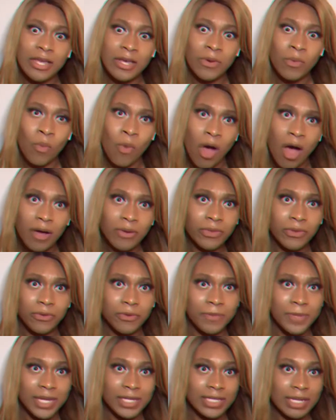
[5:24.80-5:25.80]
walkthrough
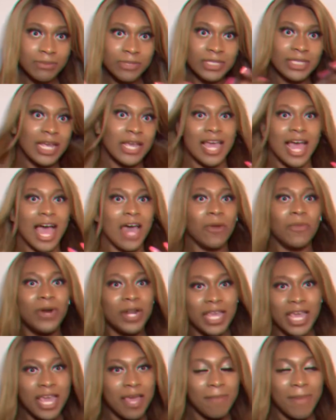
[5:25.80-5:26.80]
because I'm just like, I don't want
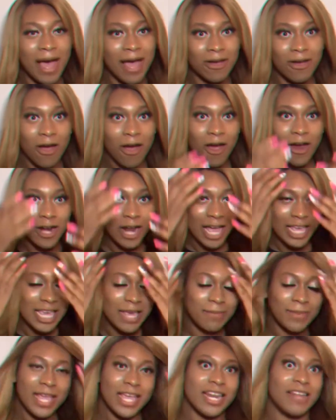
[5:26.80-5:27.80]
to get hit by a car. And I
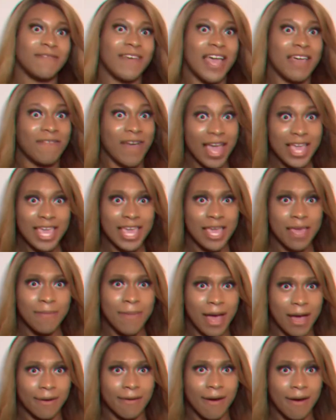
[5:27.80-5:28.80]
keep thinking of like, if I get hit
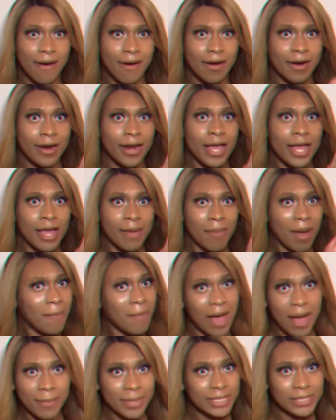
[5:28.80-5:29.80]
by a car, my
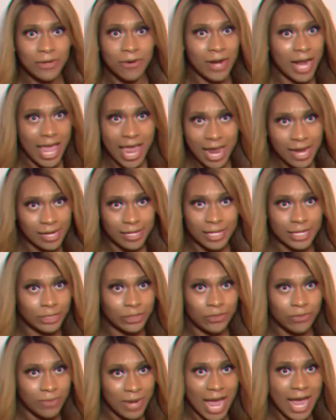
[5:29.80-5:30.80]
mom isn't going to handle it
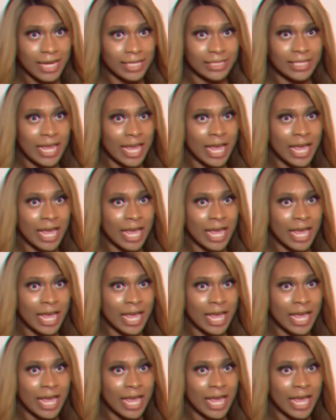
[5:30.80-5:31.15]
too nice that